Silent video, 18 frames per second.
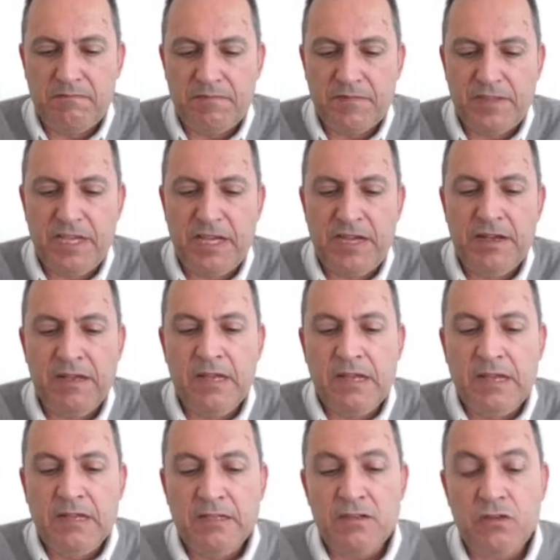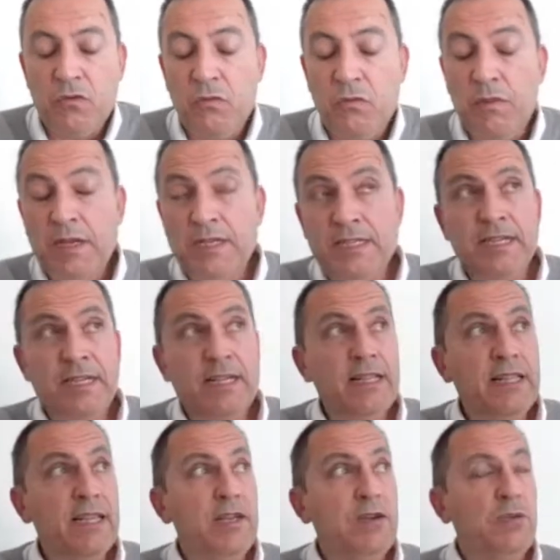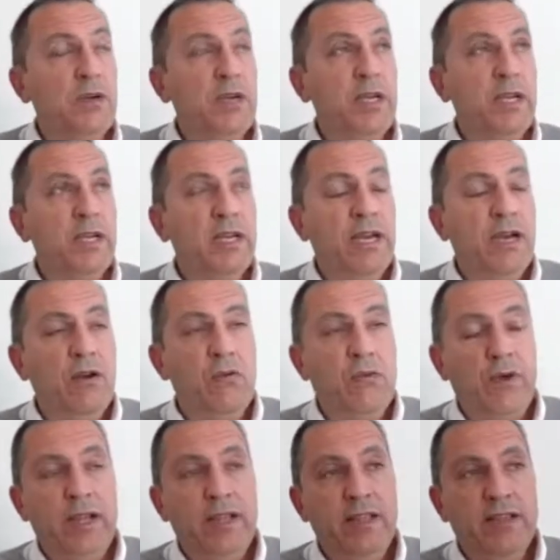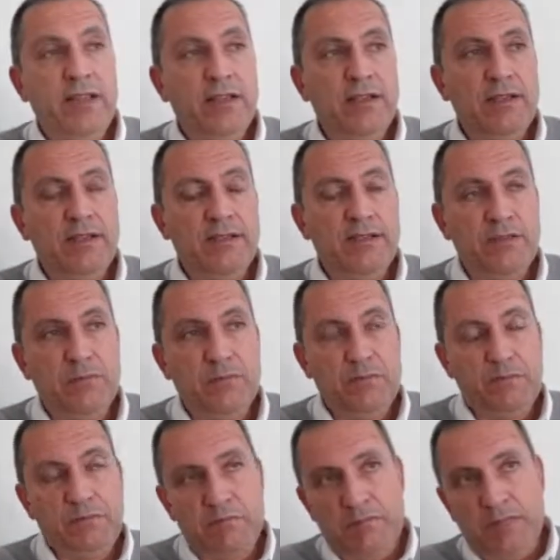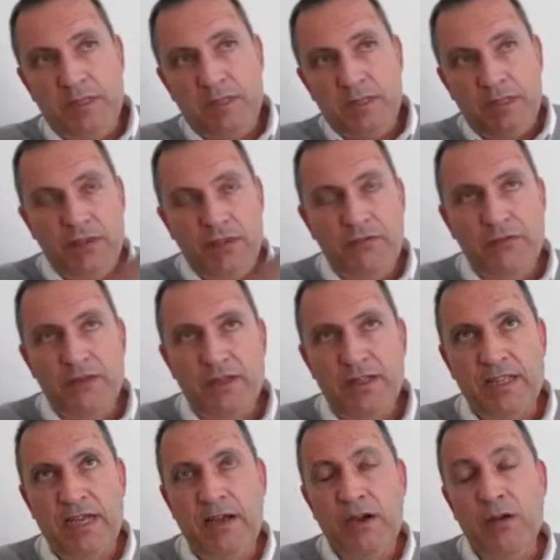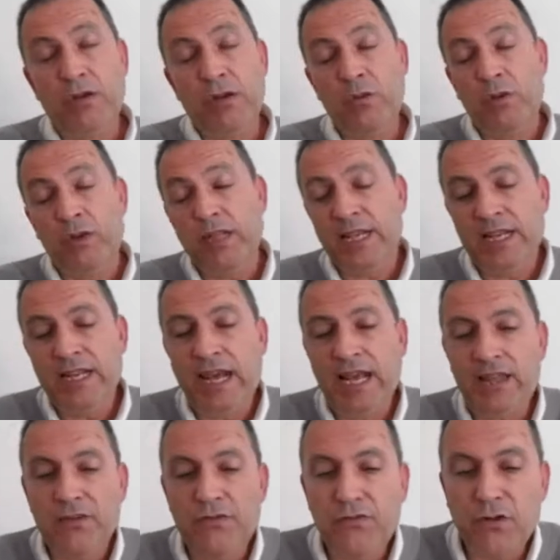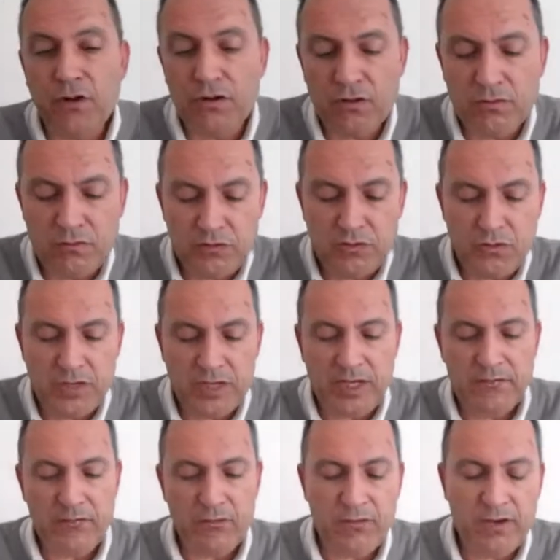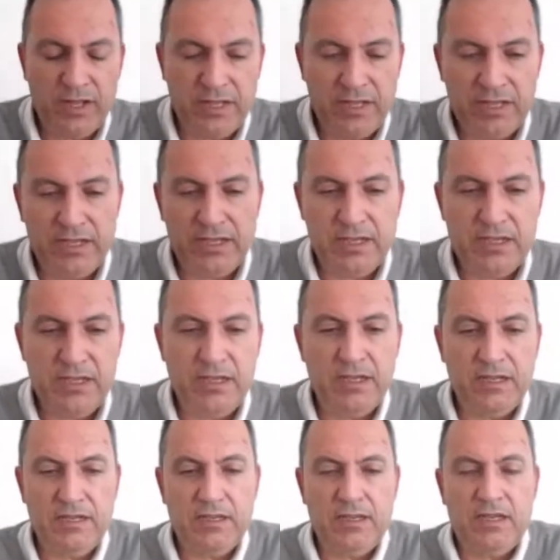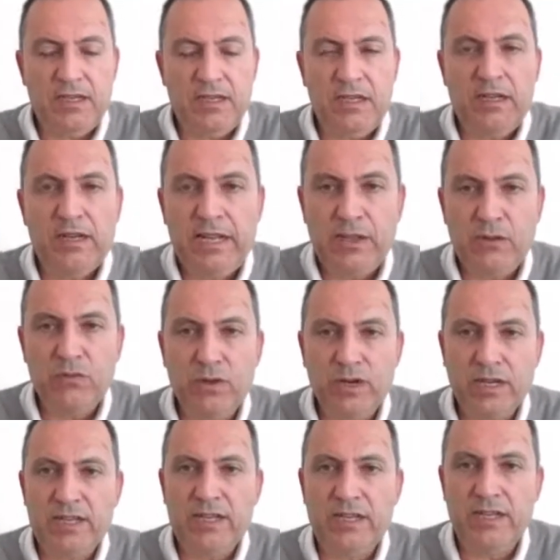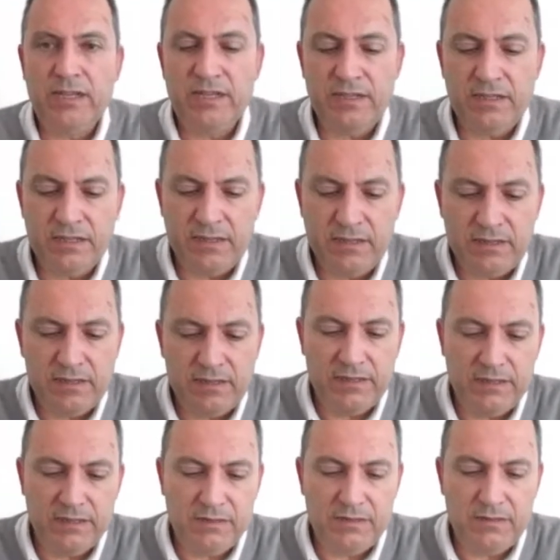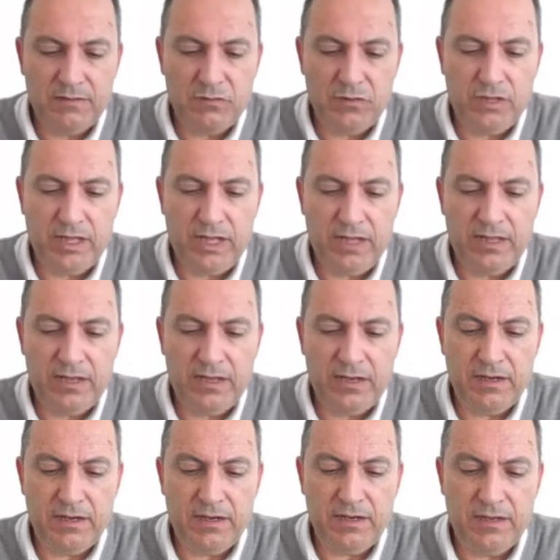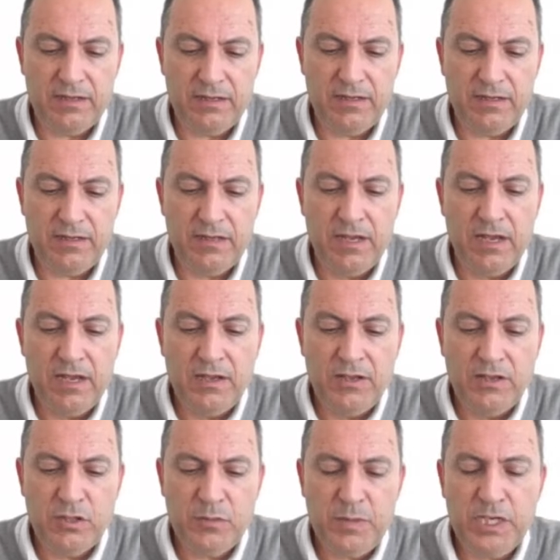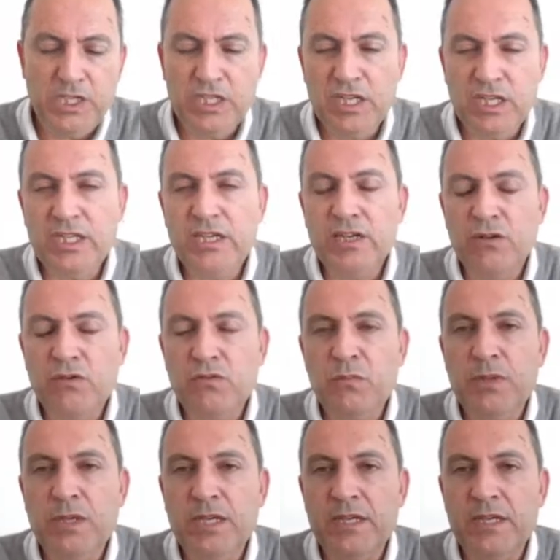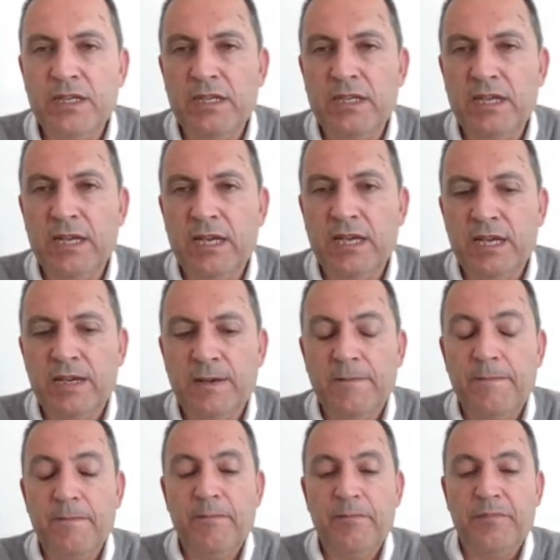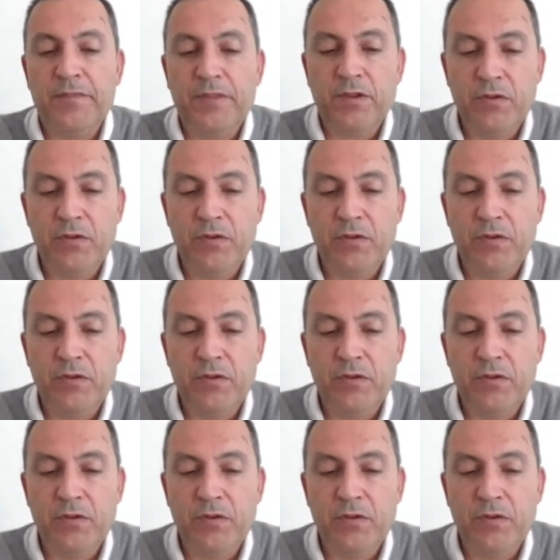Yeah. So basically, we are already in different in other forums. We have already a network with other, especially European